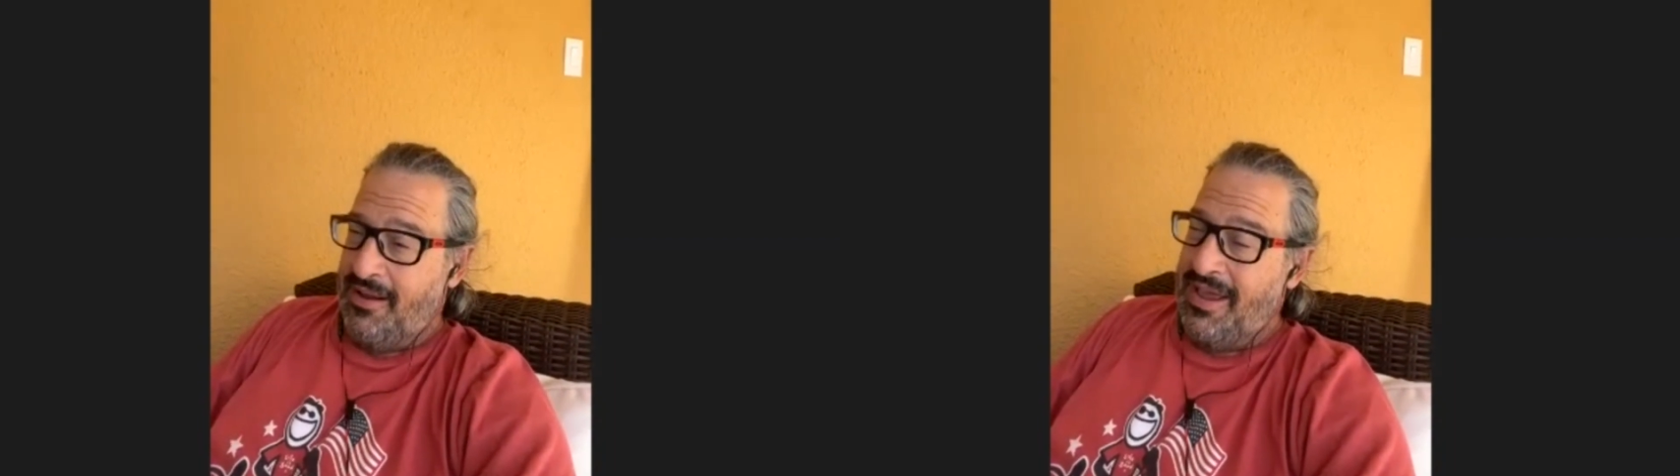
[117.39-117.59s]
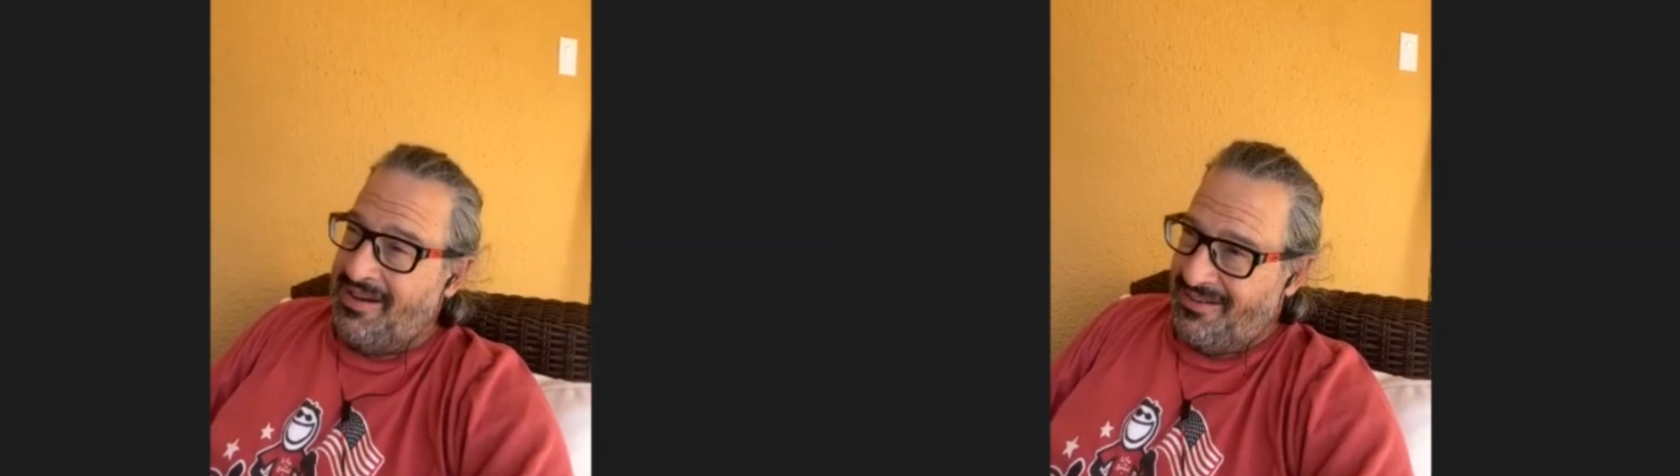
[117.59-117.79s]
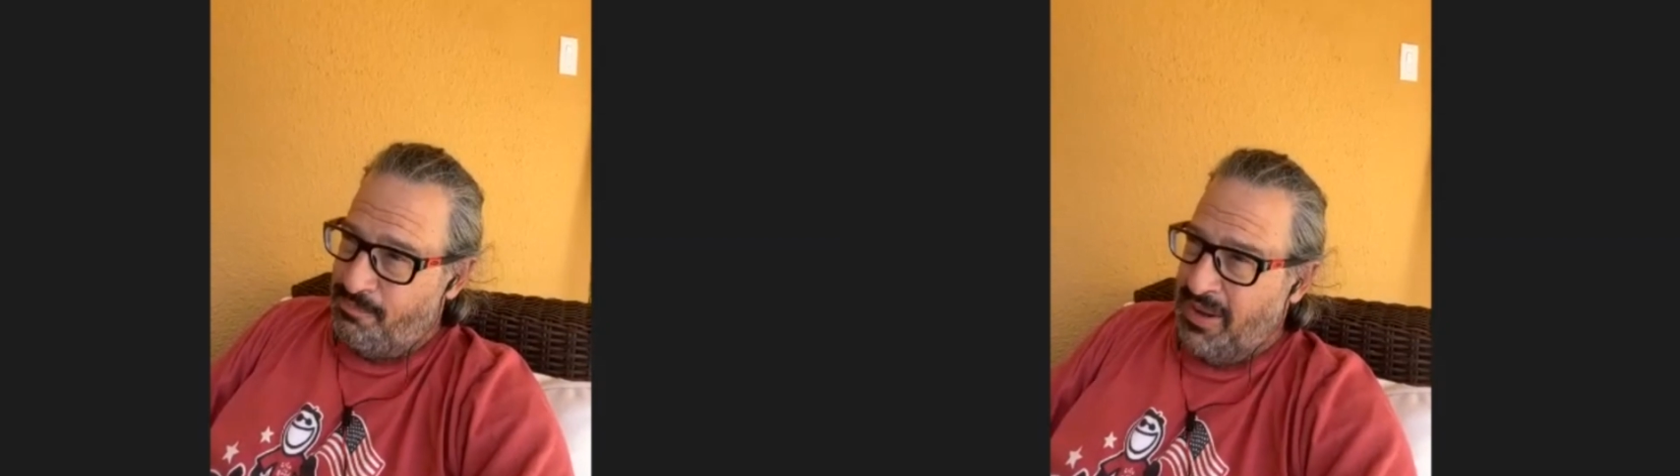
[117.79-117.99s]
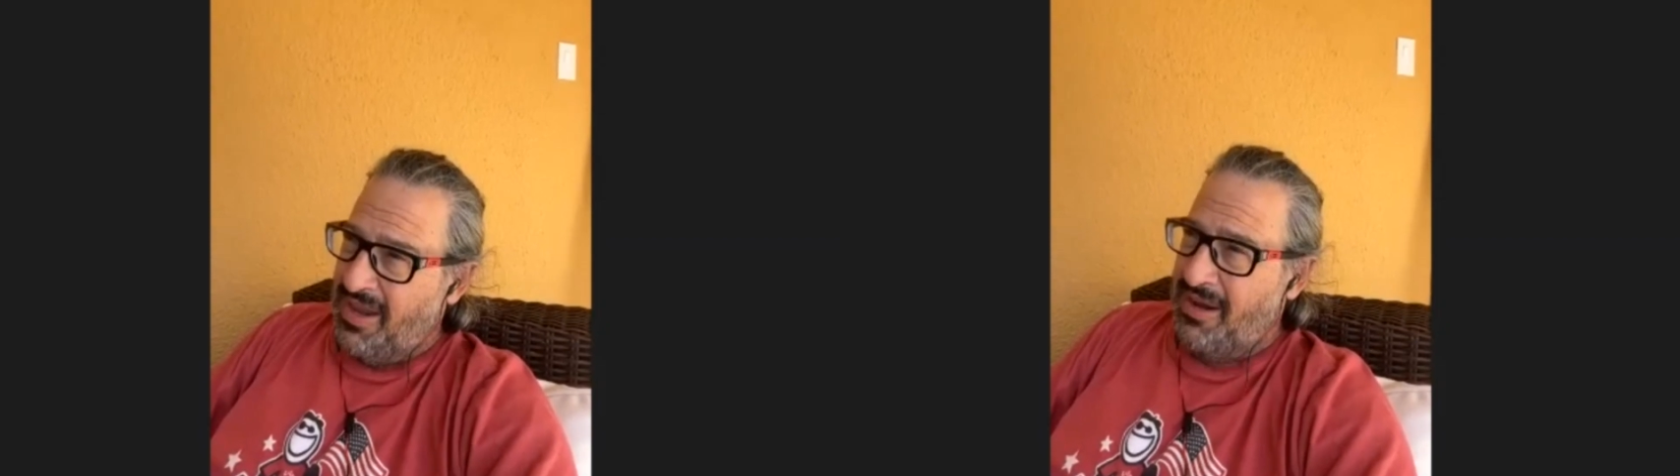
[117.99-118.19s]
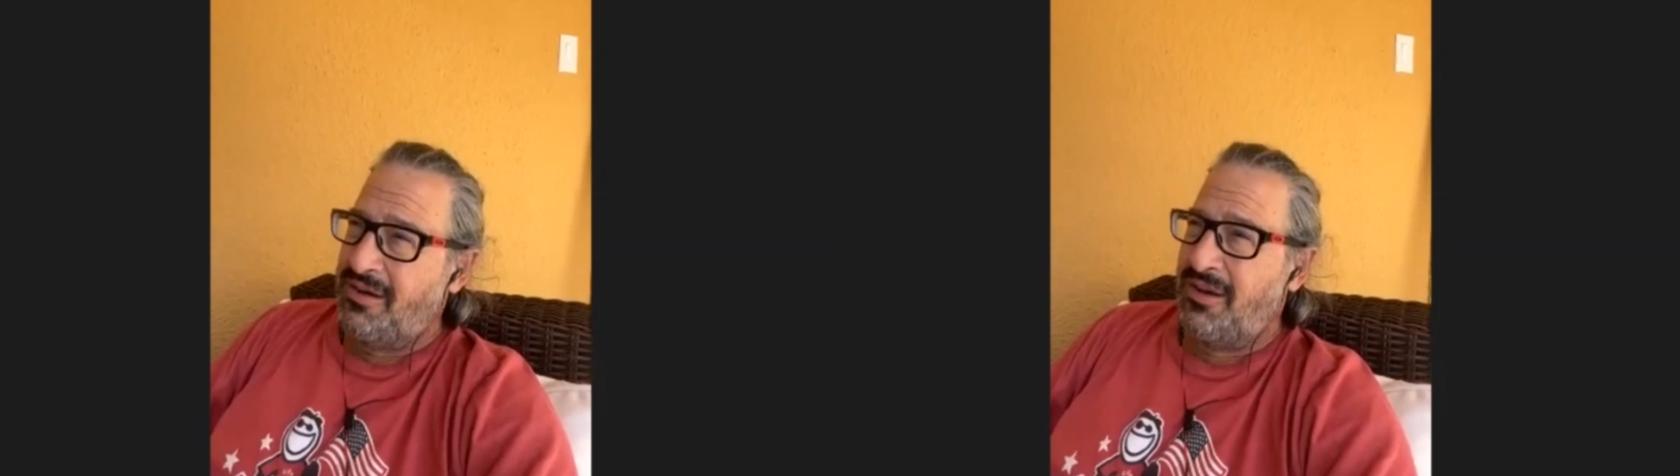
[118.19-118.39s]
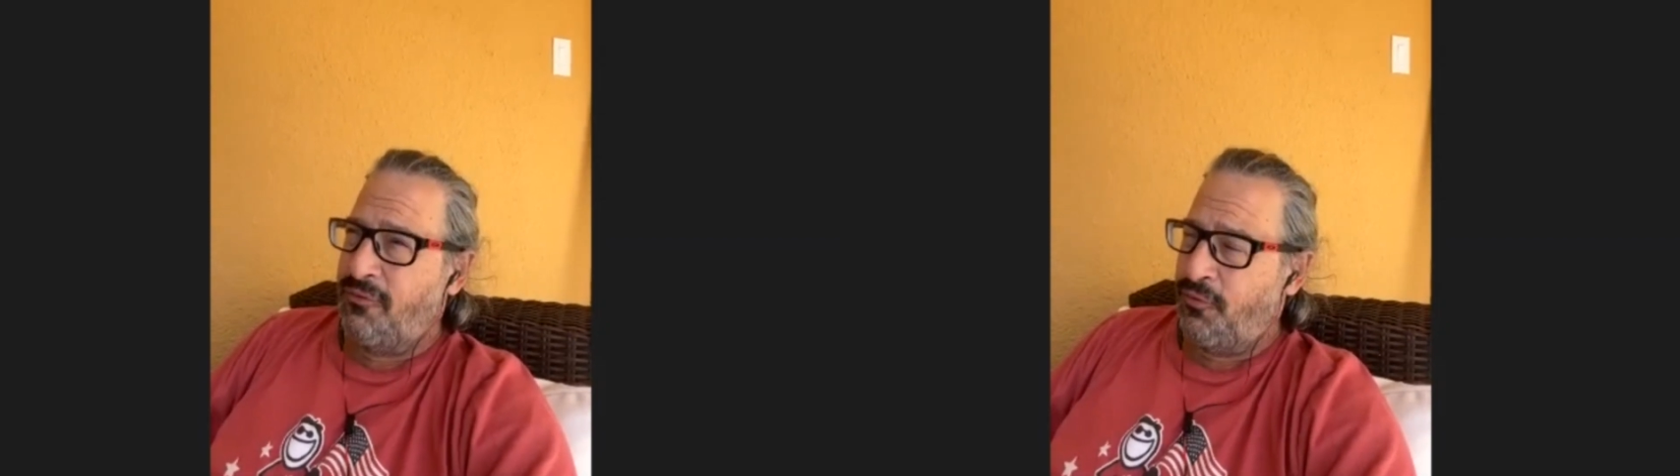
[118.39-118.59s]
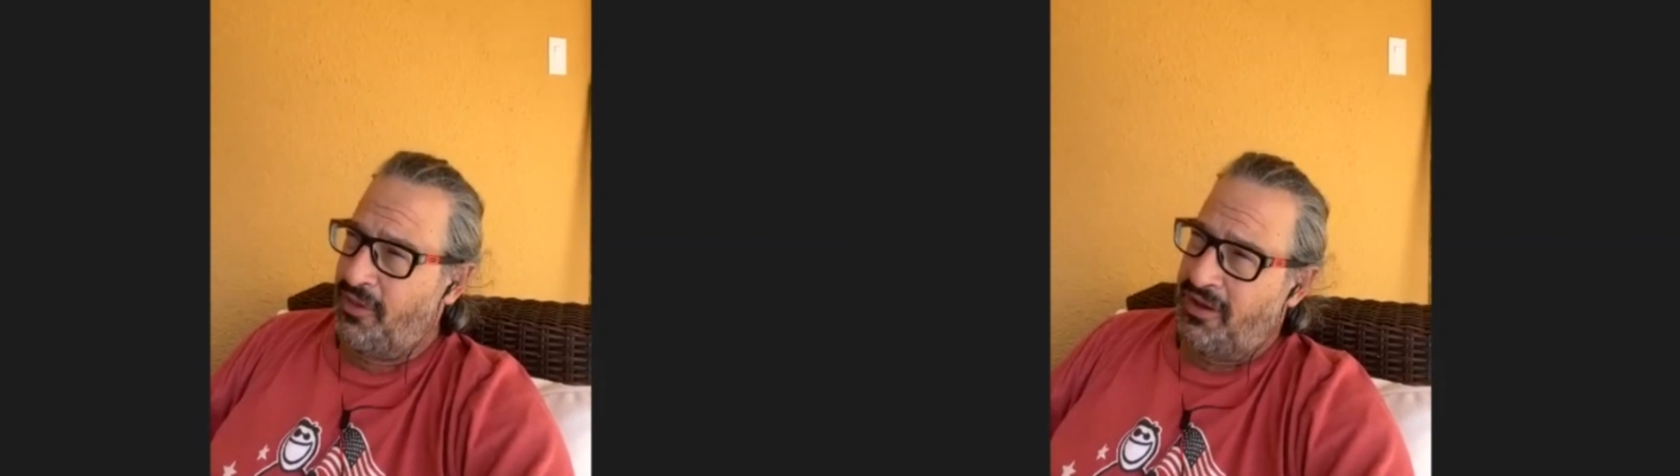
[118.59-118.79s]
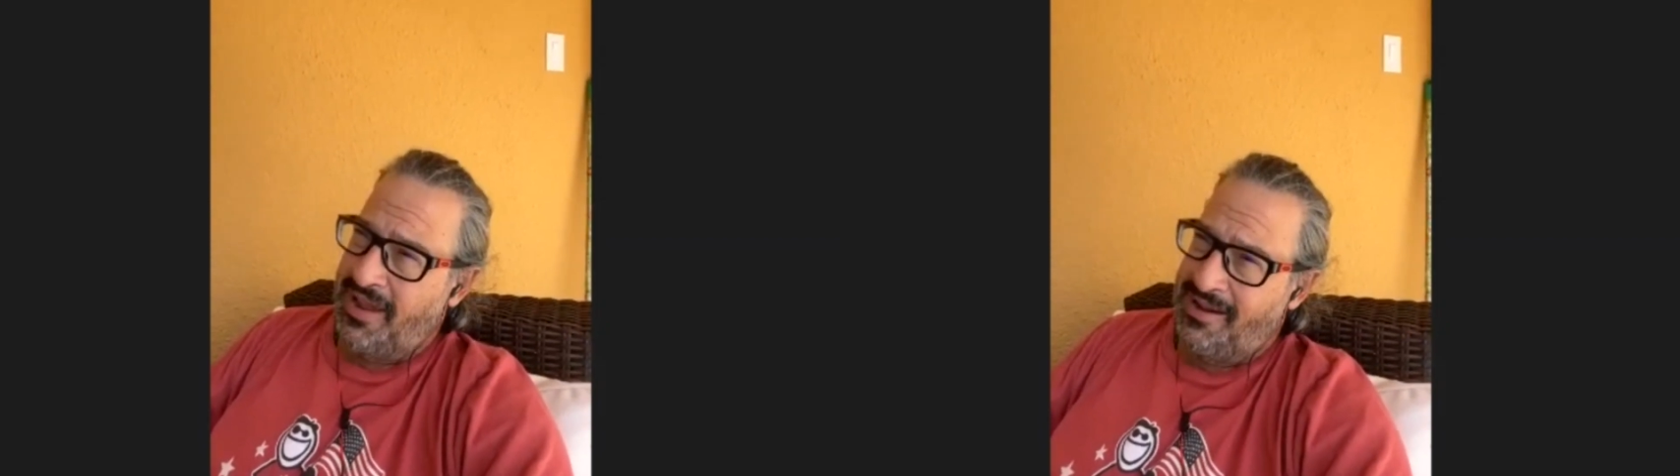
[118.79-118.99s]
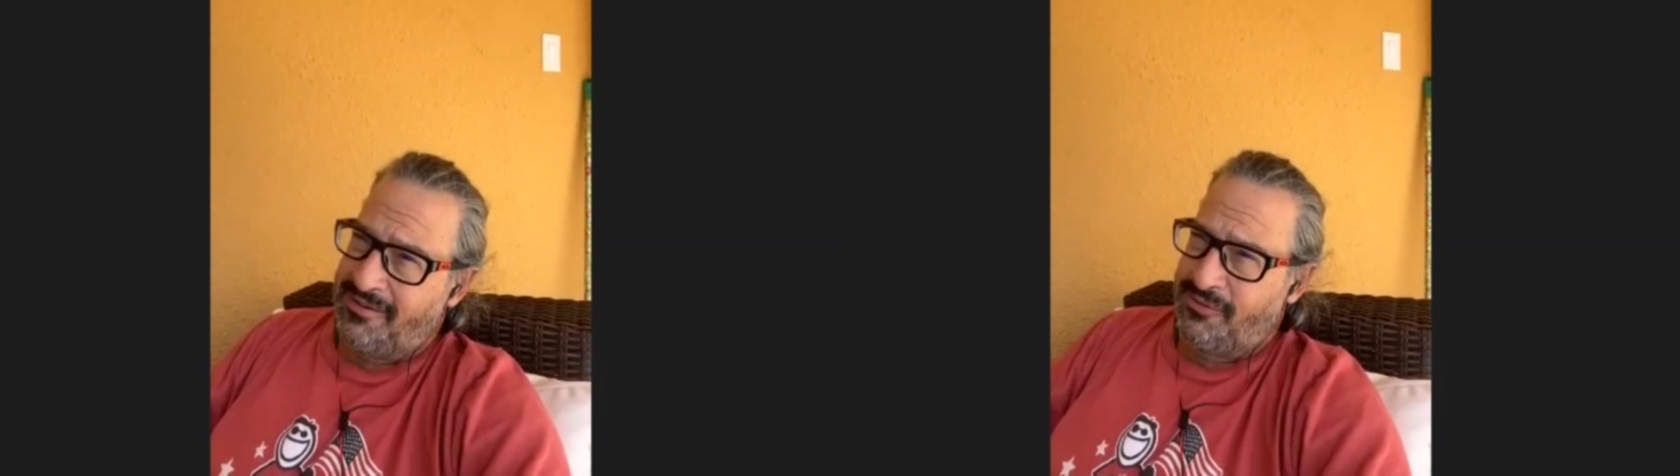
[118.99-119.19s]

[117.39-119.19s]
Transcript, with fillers: and it's been for the last